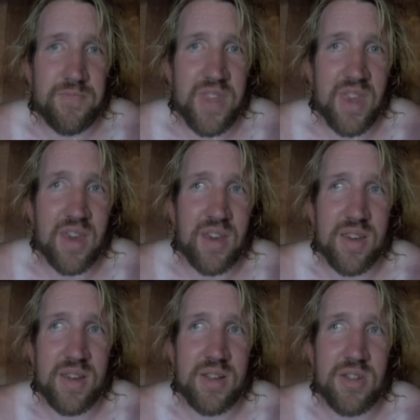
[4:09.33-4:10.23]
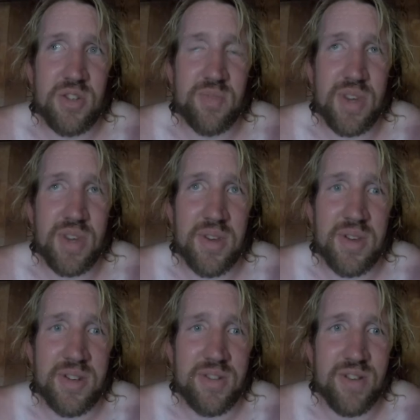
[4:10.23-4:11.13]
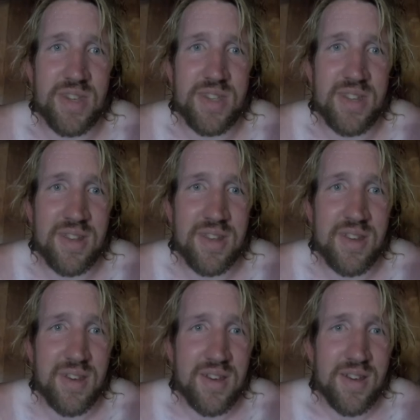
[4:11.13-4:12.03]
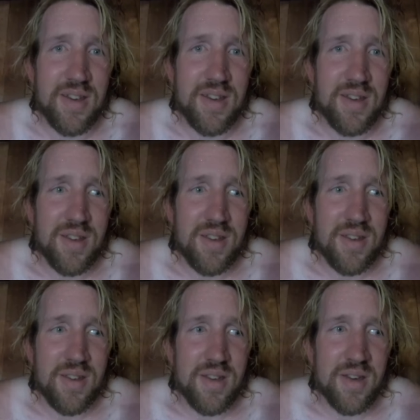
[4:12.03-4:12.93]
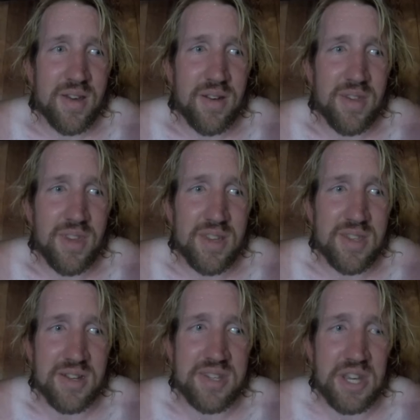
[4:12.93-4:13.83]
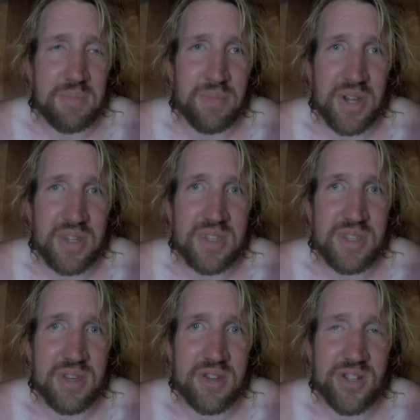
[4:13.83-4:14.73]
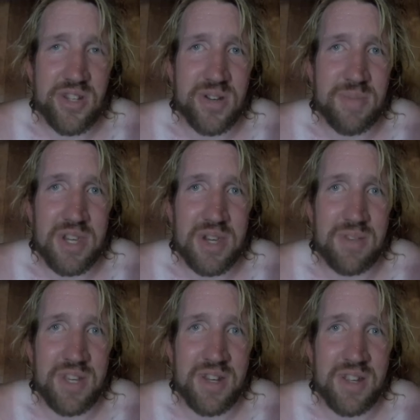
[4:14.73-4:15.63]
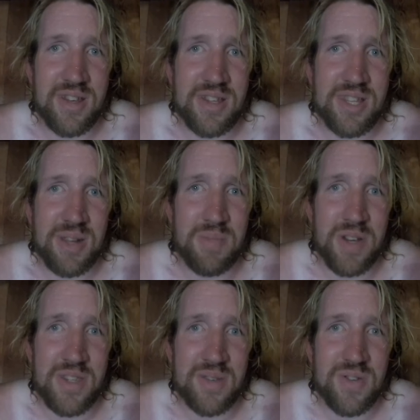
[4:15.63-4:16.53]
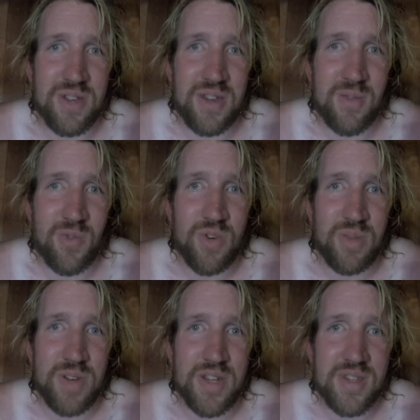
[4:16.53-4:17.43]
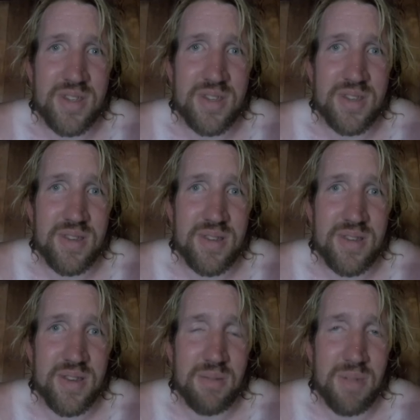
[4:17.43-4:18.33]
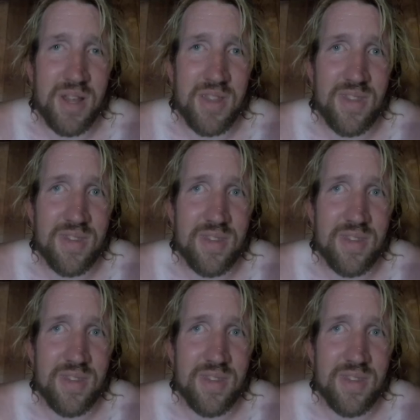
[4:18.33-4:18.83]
Yeah, should be interesting. I think it's like $10 each time I come down here, $10 a week, $40 a month.